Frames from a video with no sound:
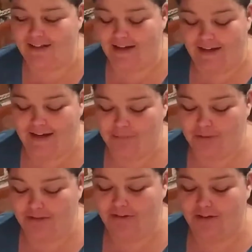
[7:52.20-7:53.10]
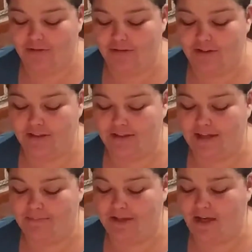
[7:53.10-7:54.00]
I can't believe it goes at the
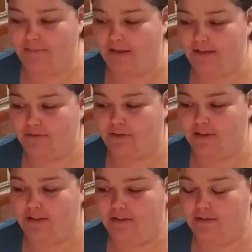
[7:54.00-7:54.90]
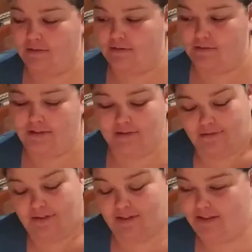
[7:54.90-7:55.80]
same time. That's
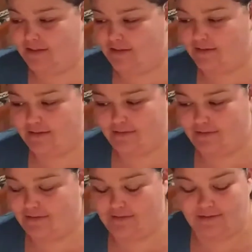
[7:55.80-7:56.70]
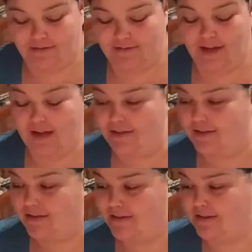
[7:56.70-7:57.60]
really just nuts,
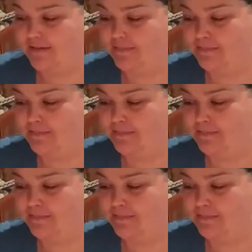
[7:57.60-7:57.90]
isn't it?